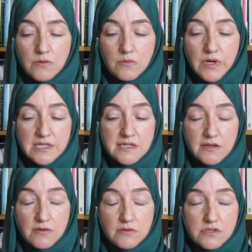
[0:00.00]

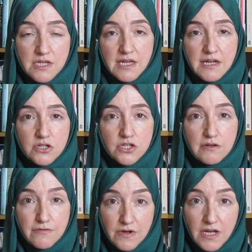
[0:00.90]
waiting to catch a
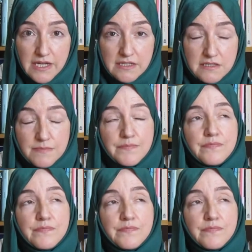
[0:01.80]
flight